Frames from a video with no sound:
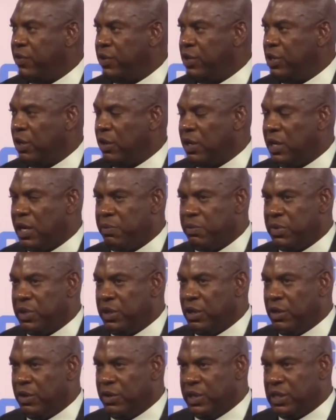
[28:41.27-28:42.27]
You know, how, you
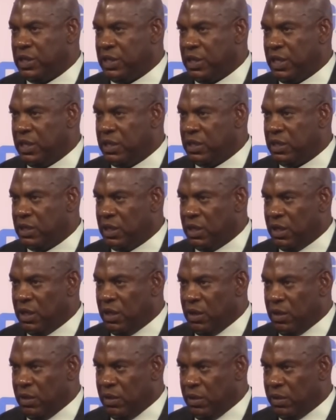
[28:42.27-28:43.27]
know, it's, it's,
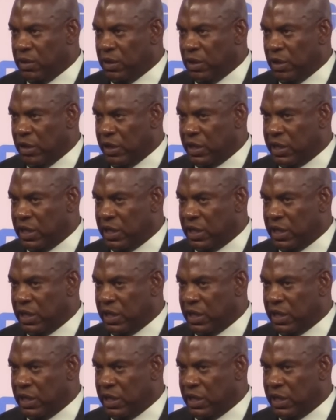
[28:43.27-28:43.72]
you know, it,